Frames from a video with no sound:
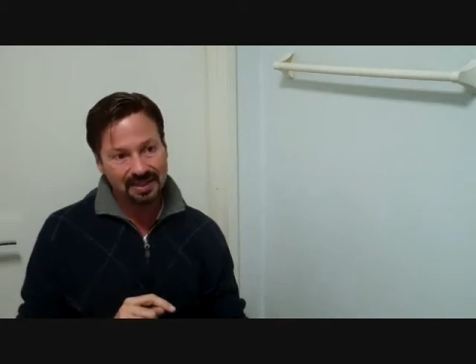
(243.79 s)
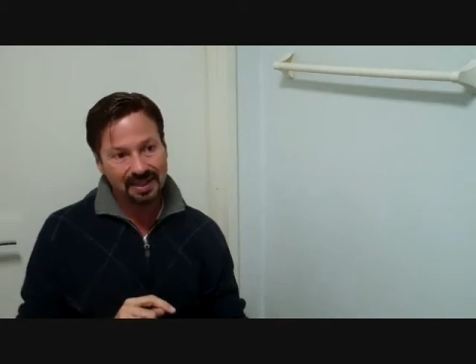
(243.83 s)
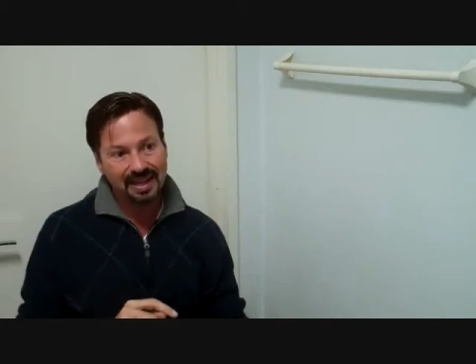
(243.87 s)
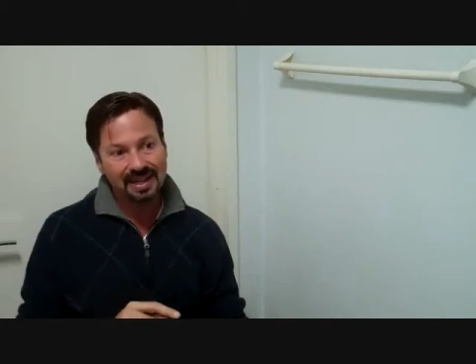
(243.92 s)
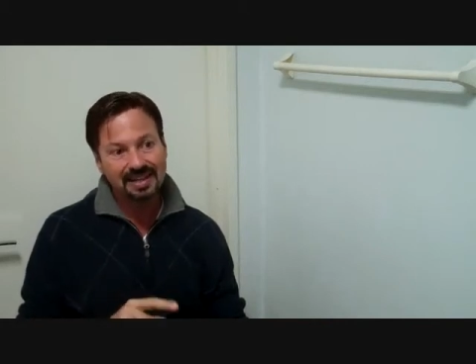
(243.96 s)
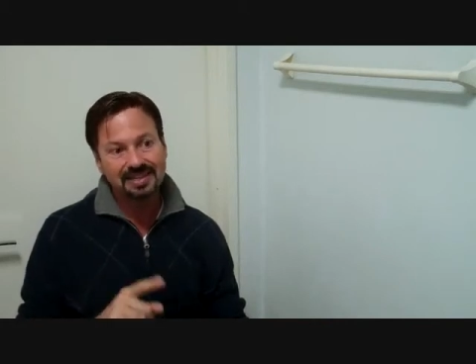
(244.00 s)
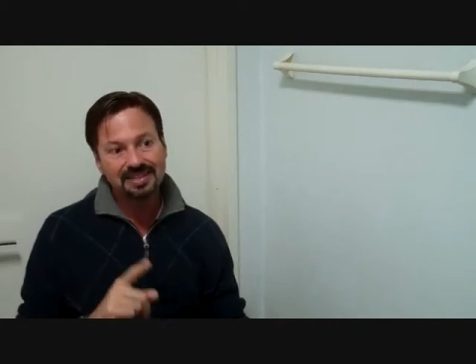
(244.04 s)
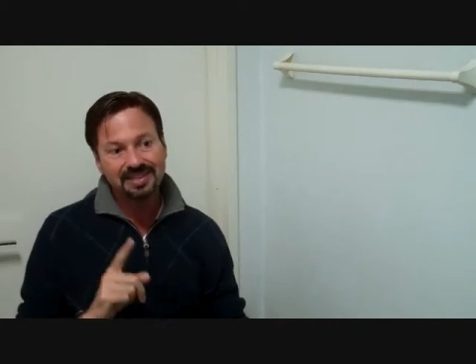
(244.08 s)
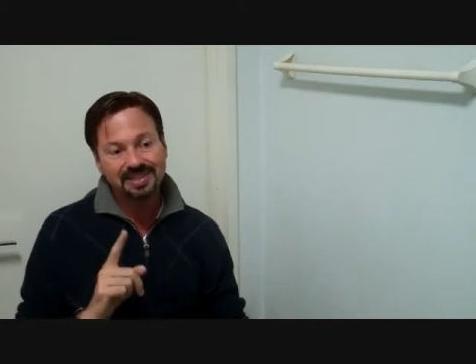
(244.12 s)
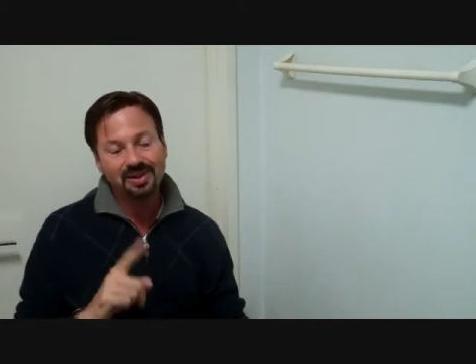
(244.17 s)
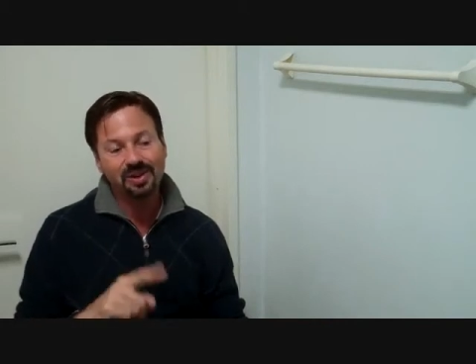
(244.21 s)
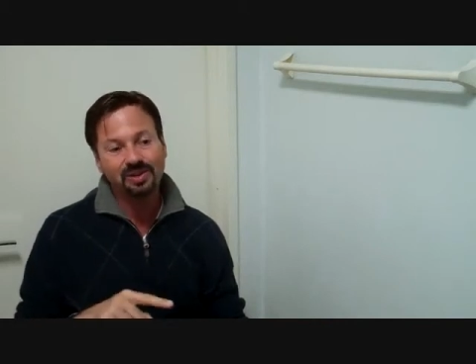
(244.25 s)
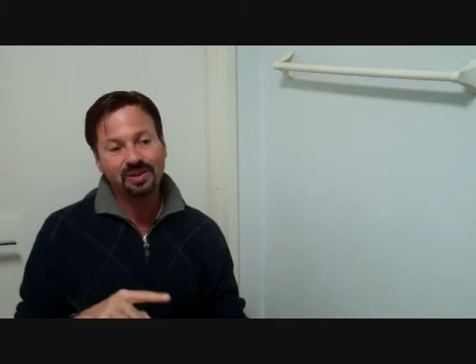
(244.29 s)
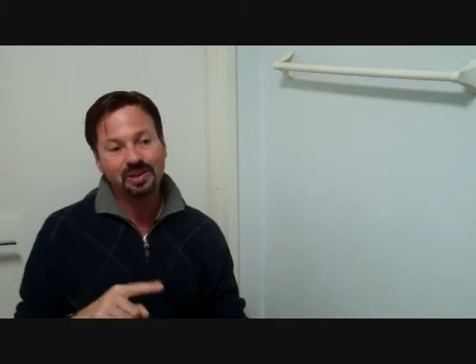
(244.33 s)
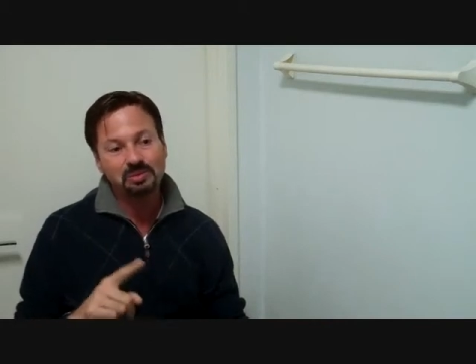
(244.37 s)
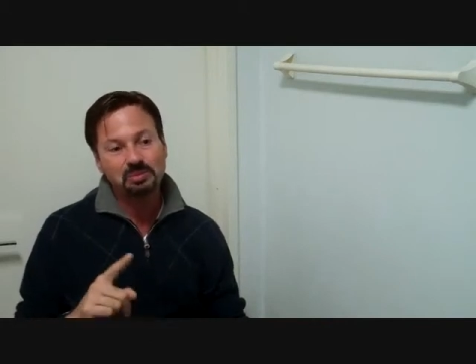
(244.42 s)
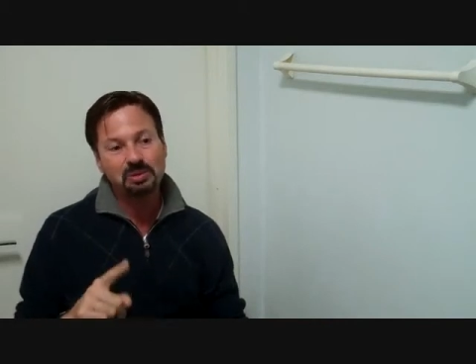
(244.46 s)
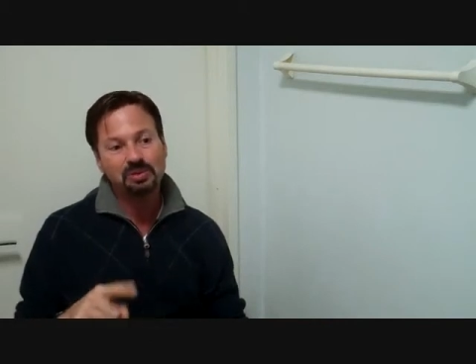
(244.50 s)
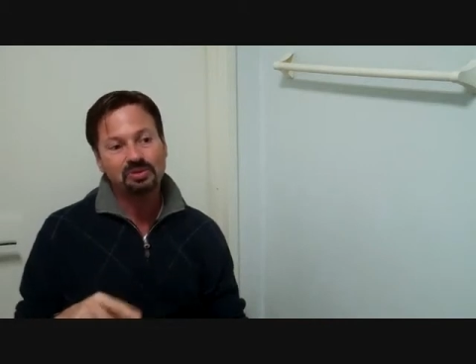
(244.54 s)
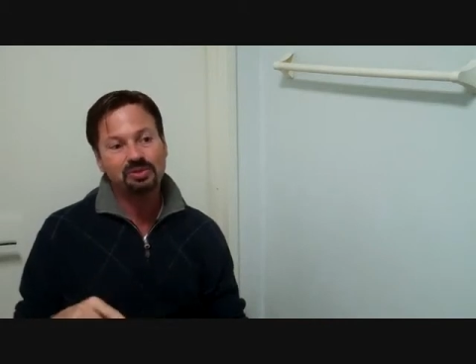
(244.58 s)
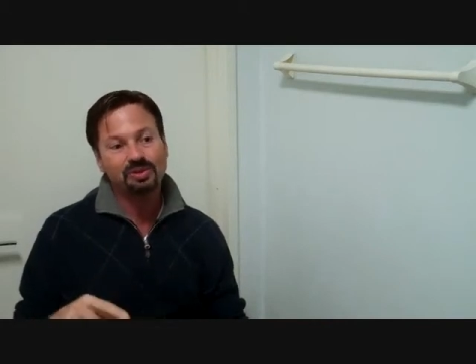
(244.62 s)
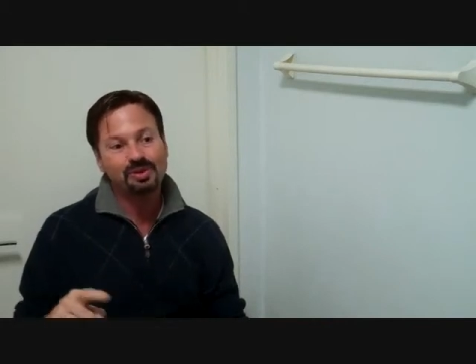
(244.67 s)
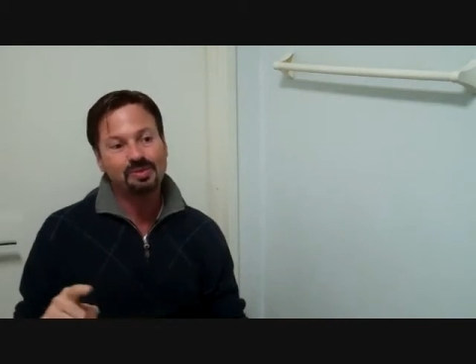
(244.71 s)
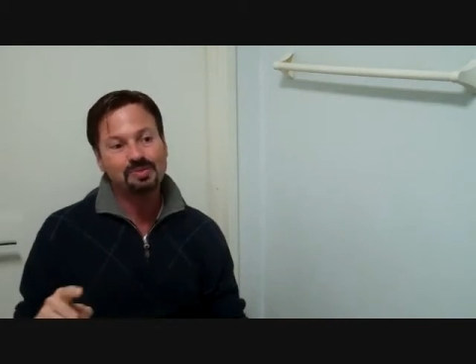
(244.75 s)
it's the only
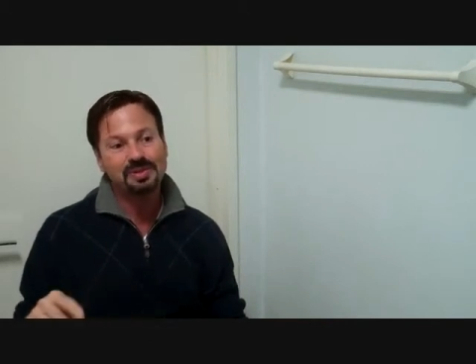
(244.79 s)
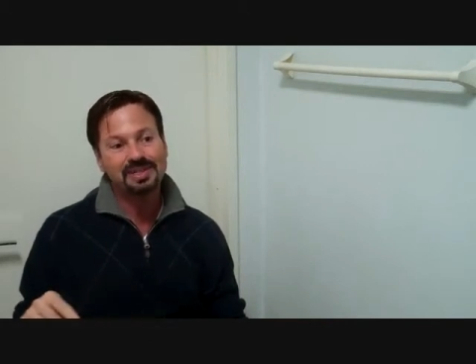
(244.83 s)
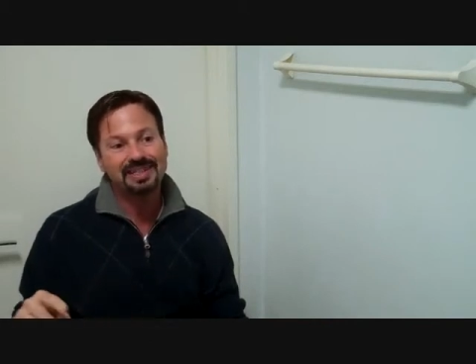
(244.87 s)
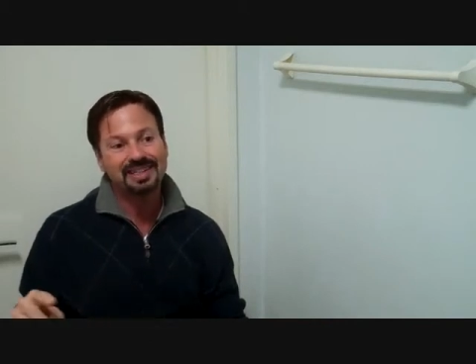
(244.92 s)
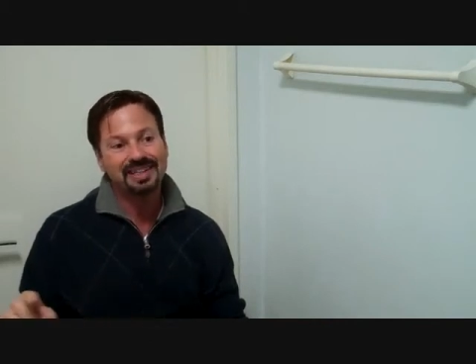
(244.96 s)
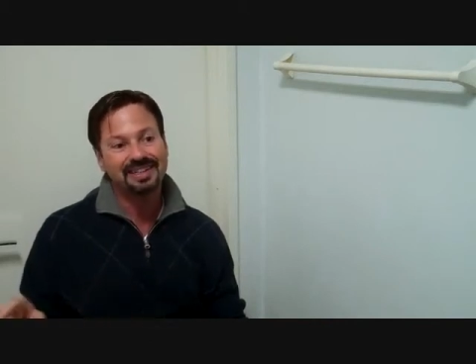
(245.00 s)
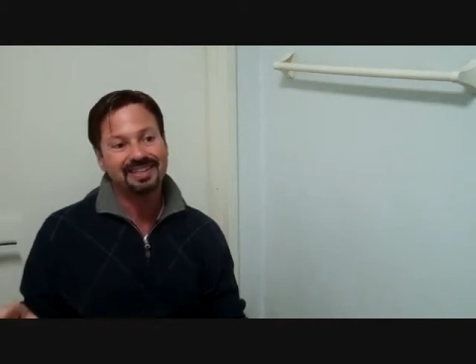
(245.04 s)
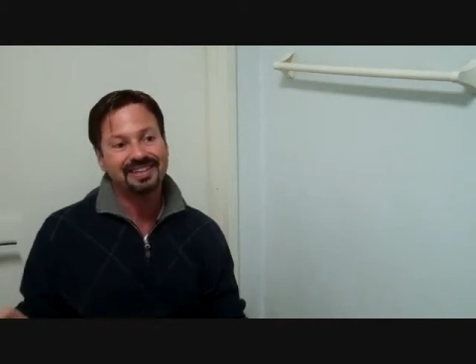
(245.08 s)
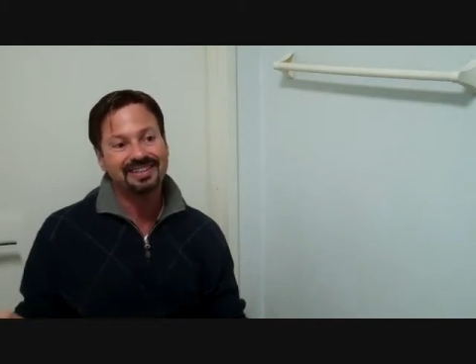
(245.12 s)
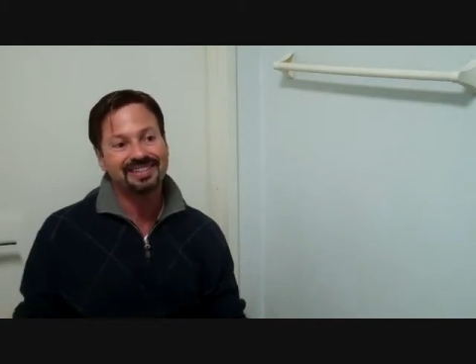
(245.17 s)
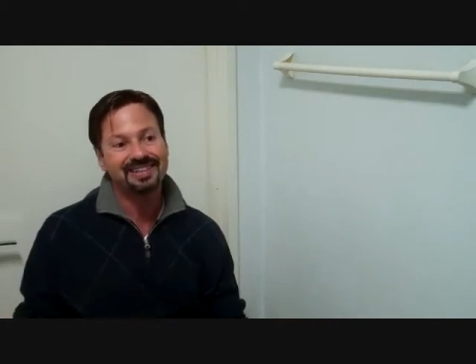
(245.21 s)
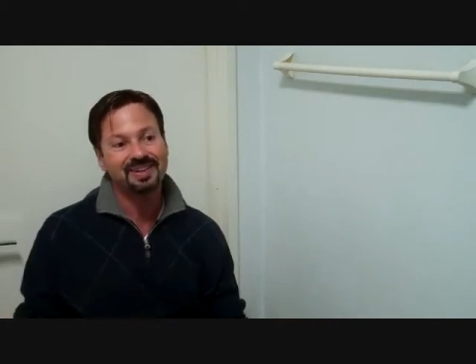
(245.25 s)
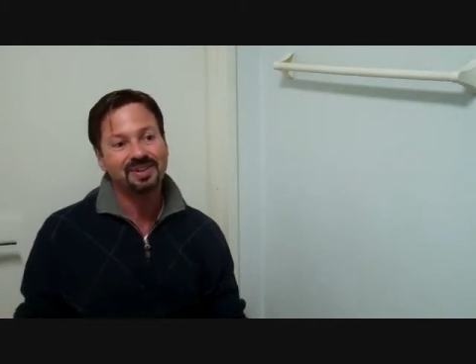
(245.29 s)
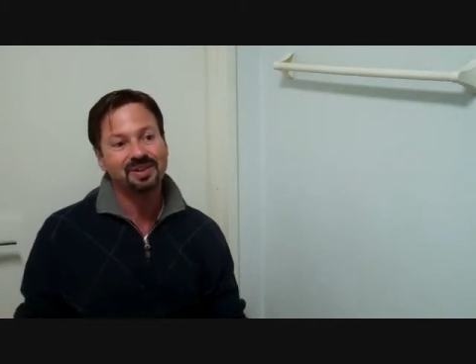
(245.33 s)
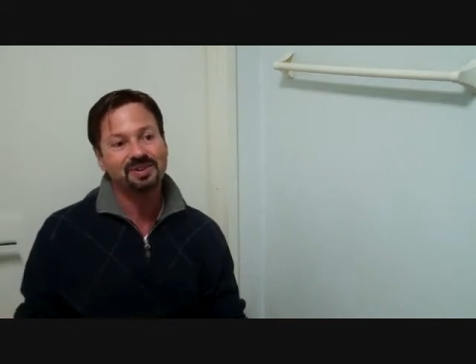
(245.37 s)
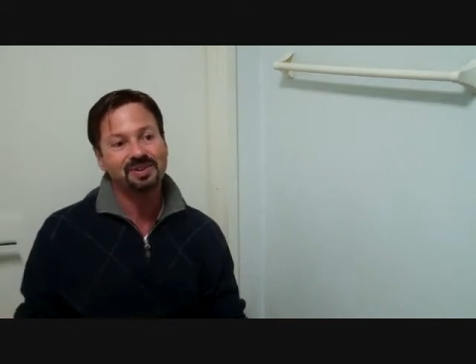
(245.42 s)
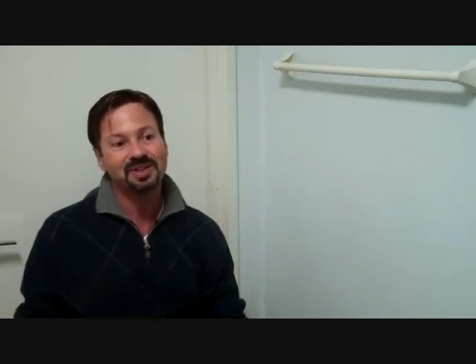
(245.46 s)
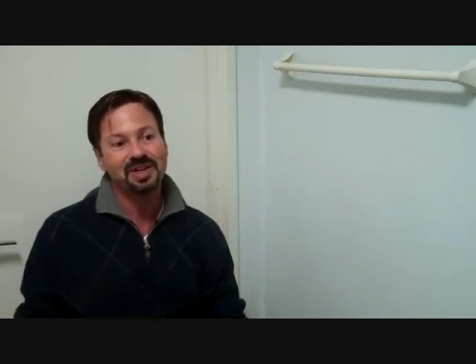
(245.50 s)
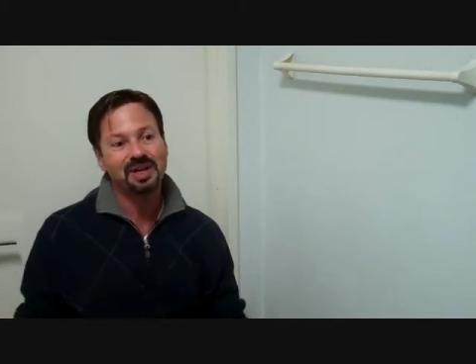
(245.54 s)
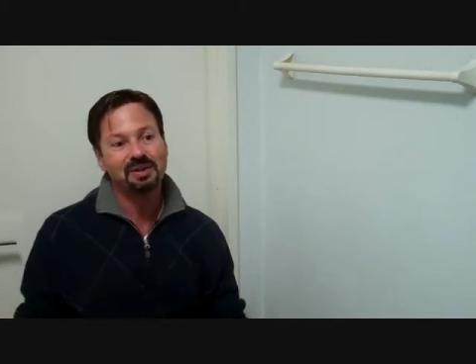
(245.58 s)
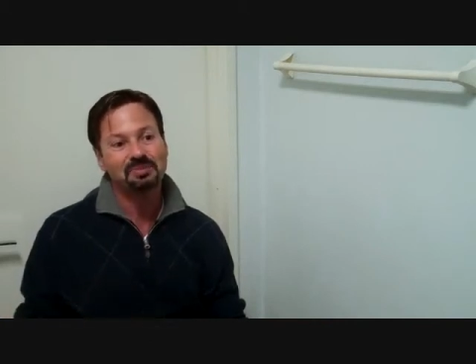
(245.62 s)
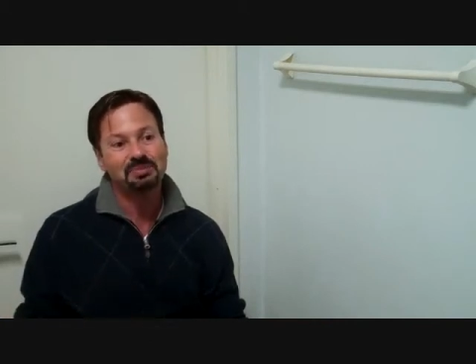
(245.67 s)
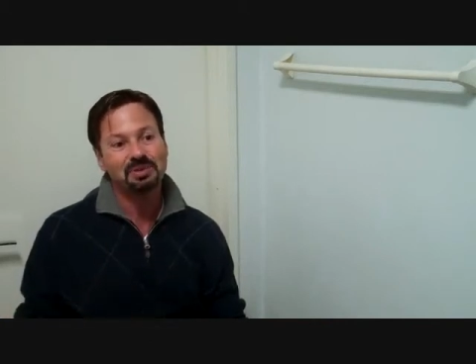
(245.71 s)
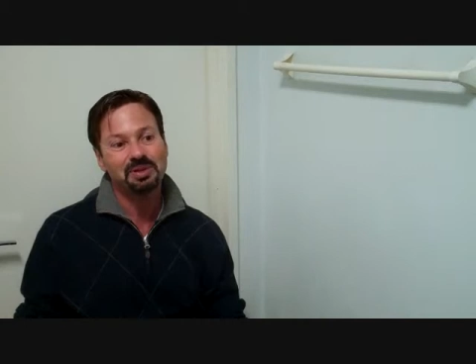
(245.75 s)
performance that doesn't
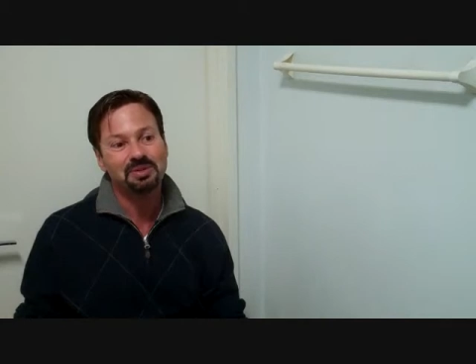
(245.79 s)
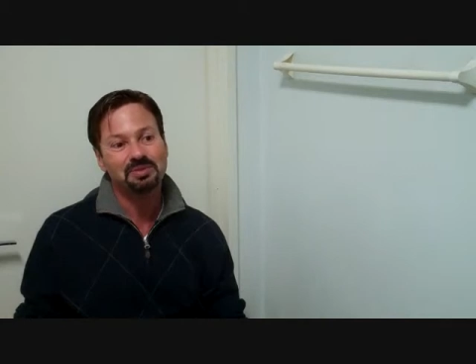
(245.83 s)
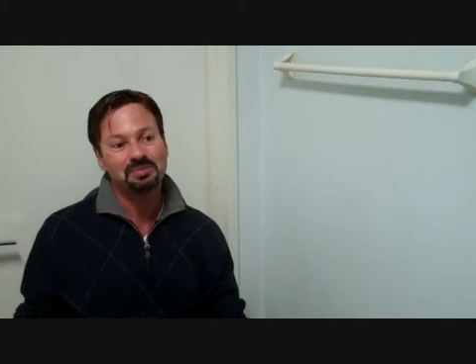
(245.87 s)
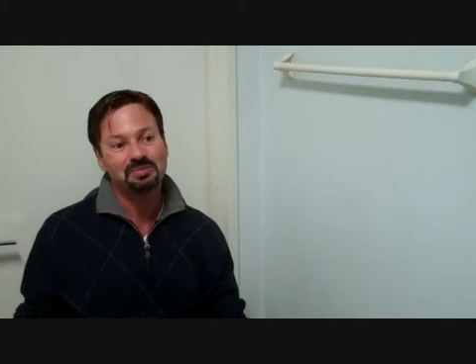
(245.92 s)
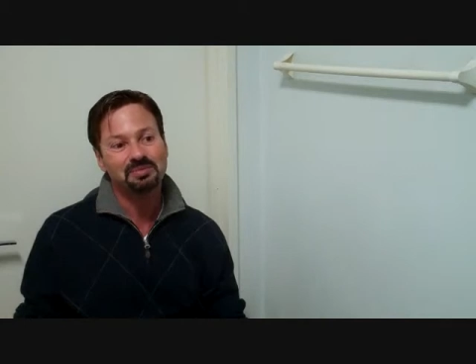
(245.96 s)
hold up.